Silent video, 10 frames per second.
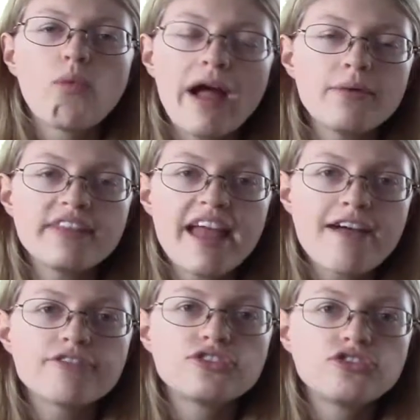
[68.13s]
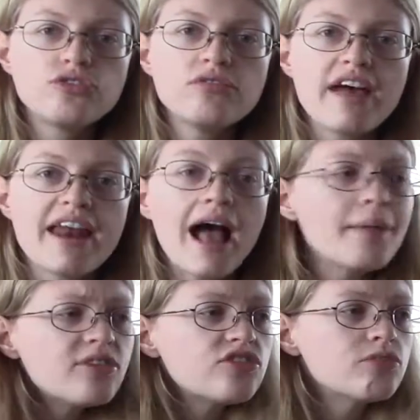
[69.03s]
Why would they ever do that?
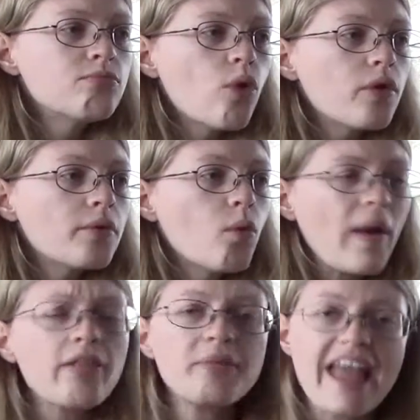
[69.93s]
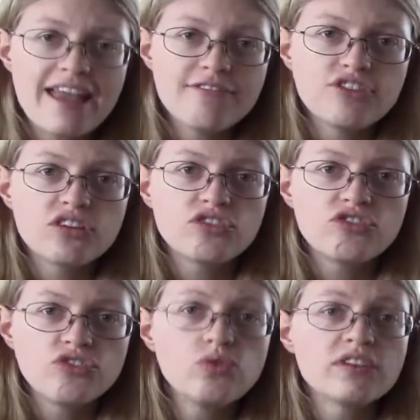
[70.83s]
I'm such a more well-behaved
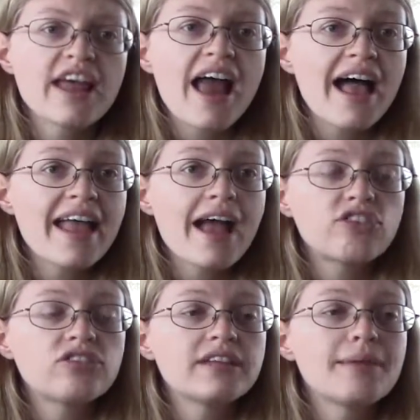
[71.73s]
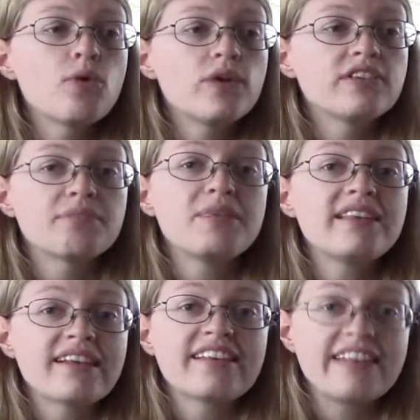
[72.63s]
student, and I actually am going to be
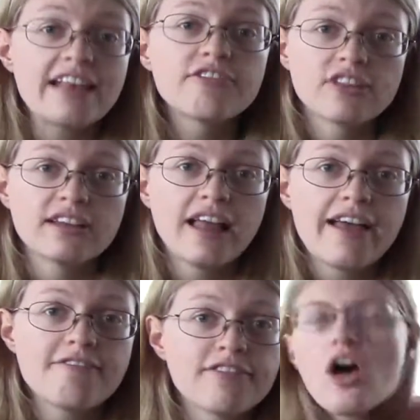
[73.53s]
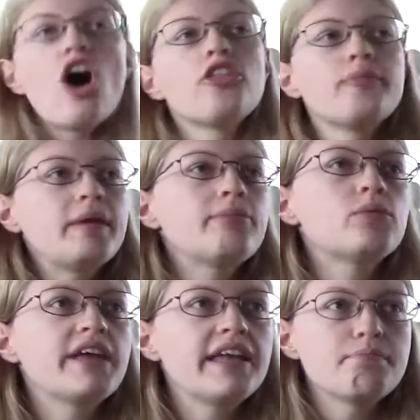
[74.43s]
successful in life. Other people
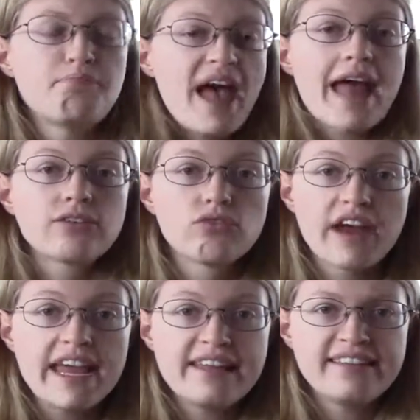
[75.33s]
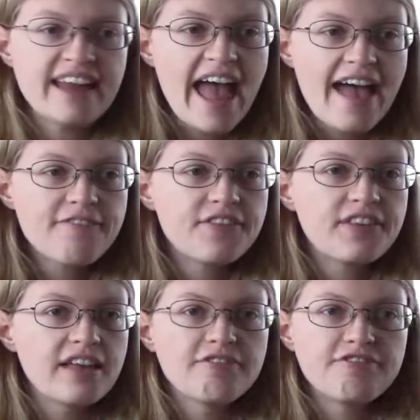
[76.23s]
would get bad grades and
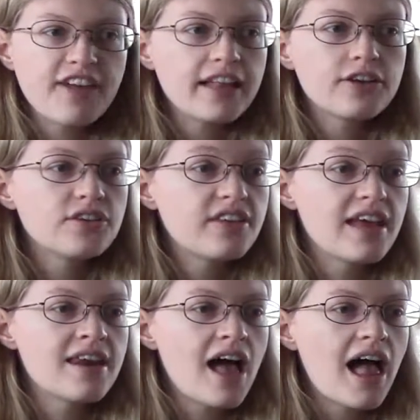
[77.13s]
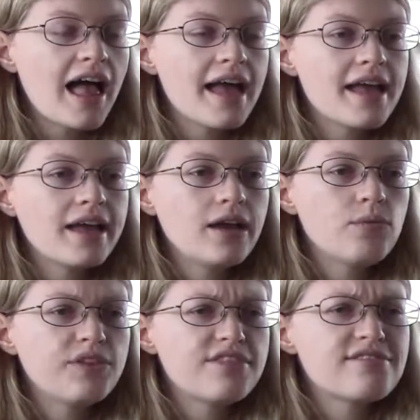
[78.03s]
Fs and failures, and I
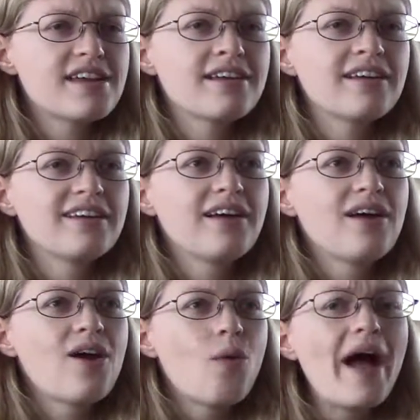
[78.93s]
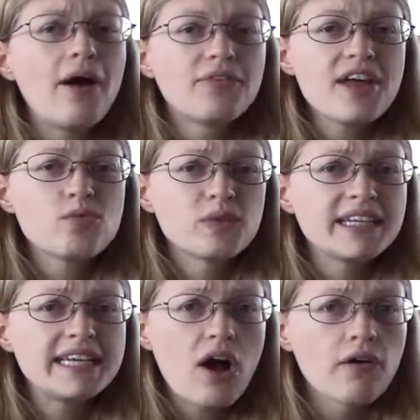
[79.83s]
would think, wow, they
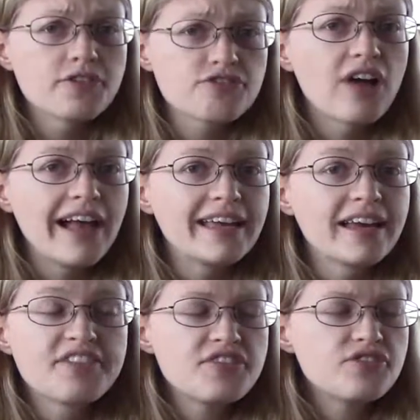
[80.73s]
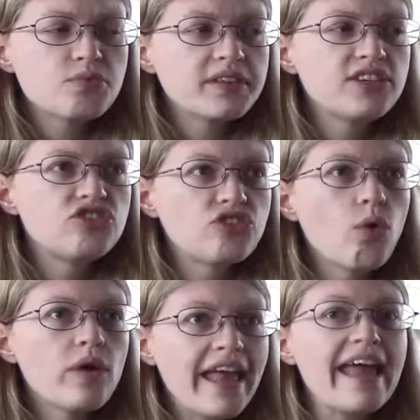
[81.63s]
really aren't trying. They just really
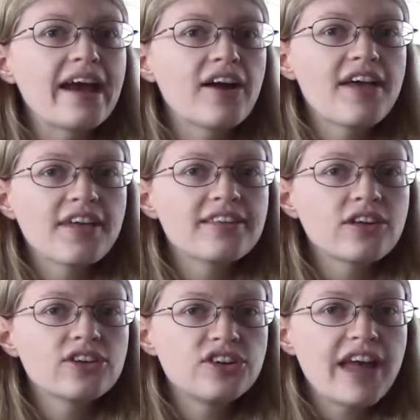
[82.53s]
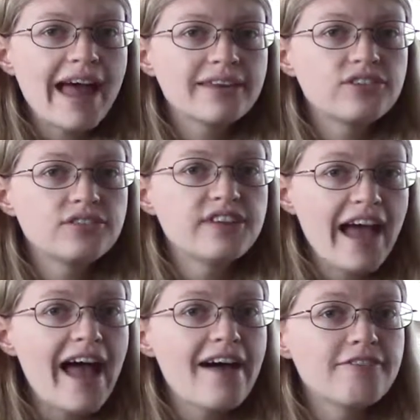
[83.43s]
don't care, and that's not a good attitude to
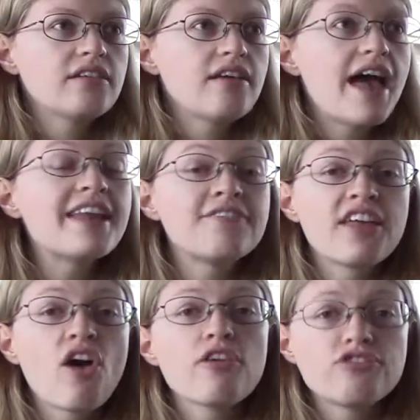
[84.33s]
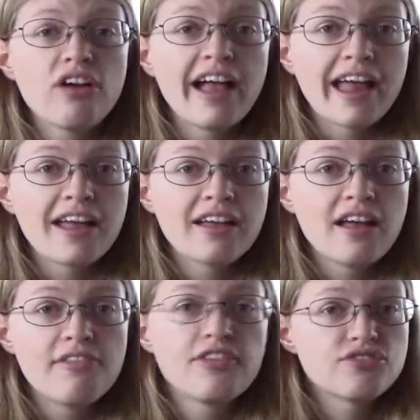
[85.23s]
have. And if they are trying,
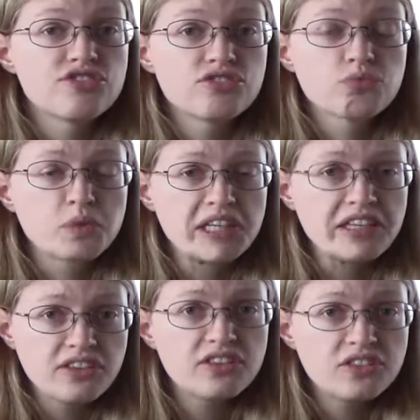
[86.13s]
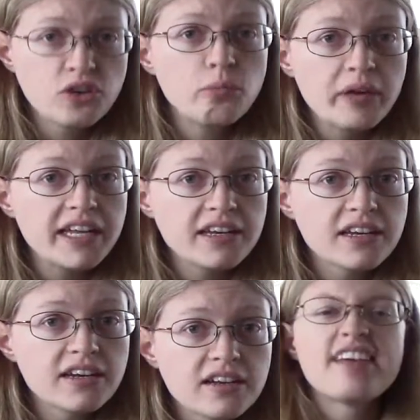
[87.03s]
then they're just really stupid.
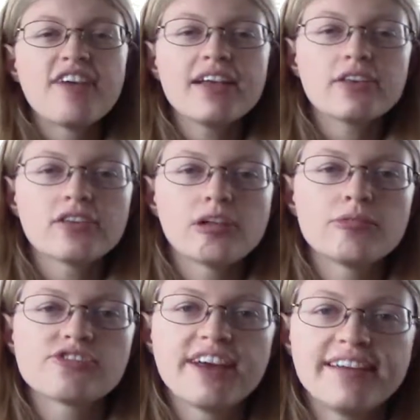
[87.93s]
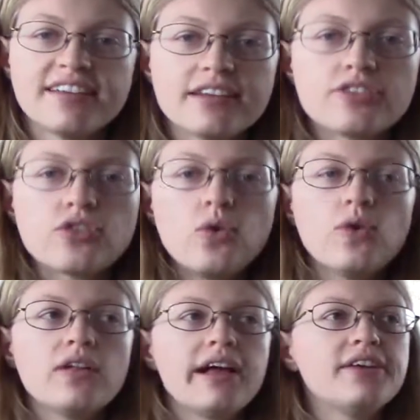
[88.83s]
If I saw someone trying to ditch
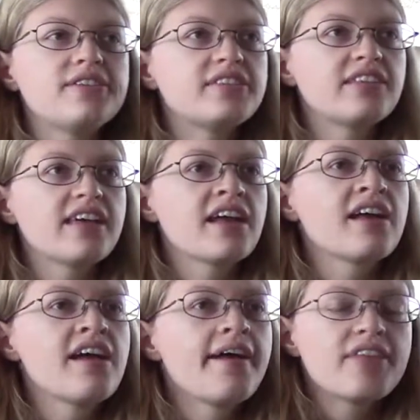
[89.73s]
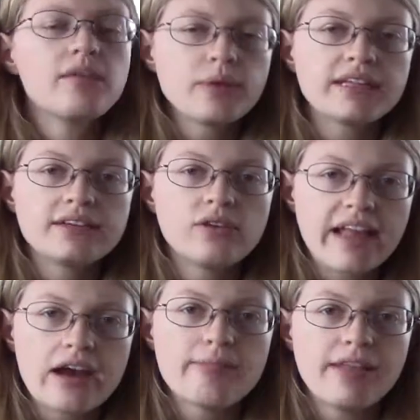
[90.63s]
school, I used to think they really don't
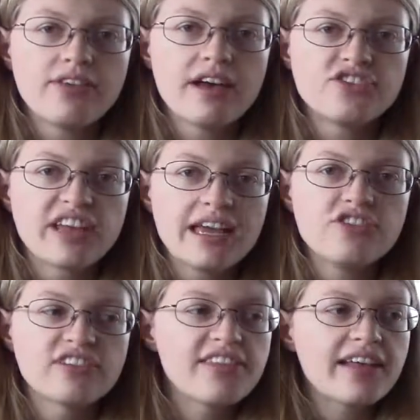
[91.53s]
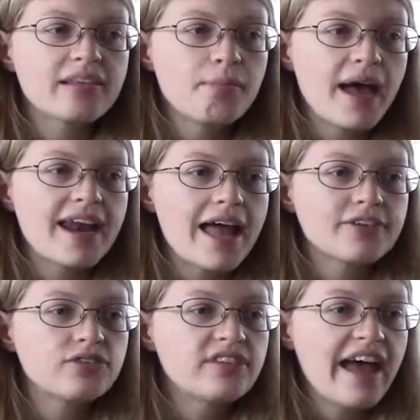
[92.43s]
care about their education, and that's a bad
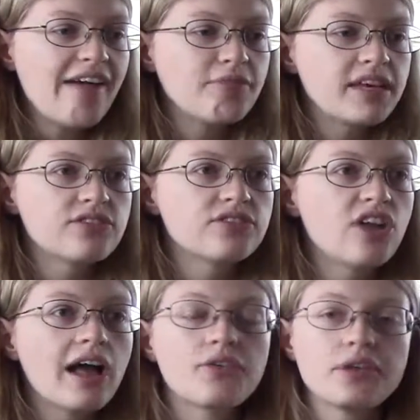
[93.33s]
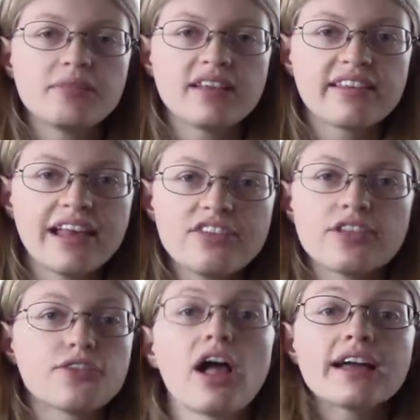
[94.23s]
attitude to have because they're not going to be successful
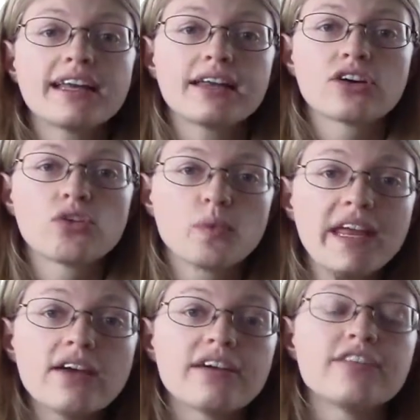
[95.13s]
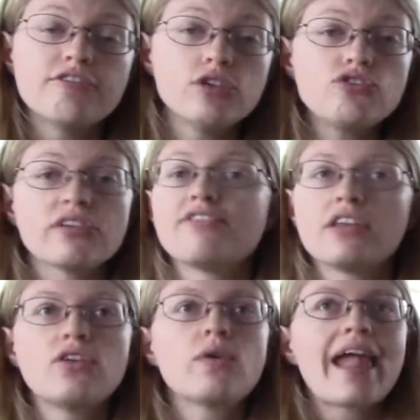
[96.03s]
and they're not going to get a career in the future if
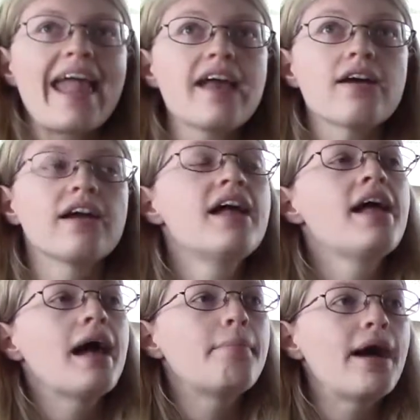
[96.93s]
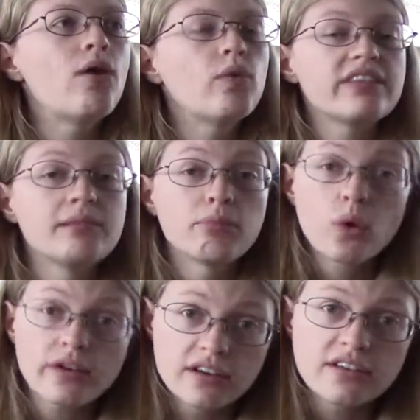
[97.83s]
they don't care about what's
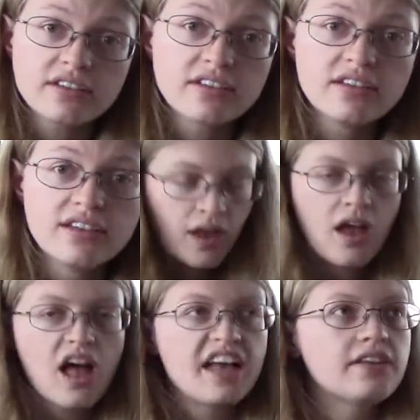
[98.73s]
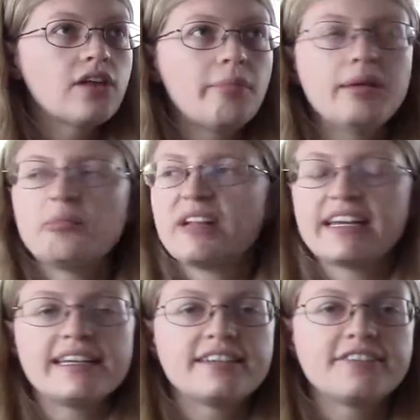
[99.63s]
important. I saw people
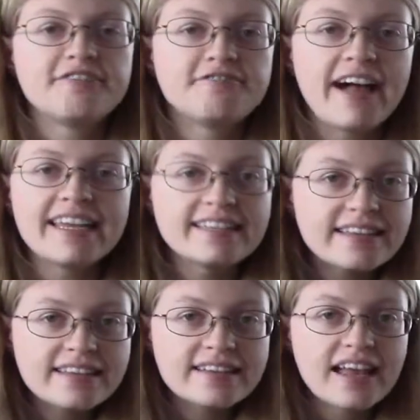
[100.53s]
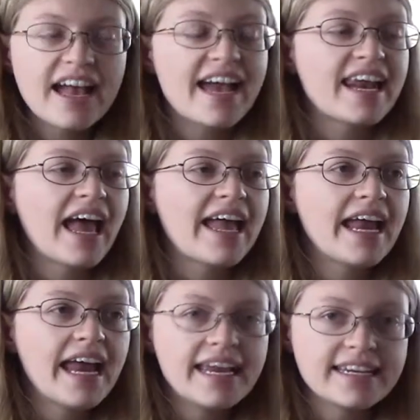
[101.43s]
getting into fights, and I
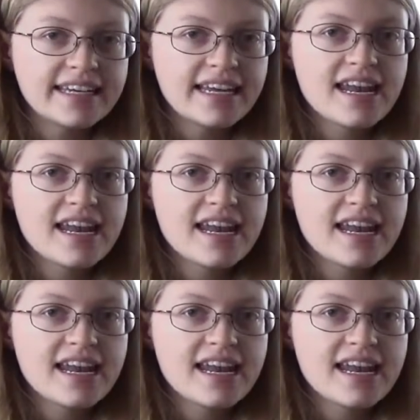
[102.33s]
hated it.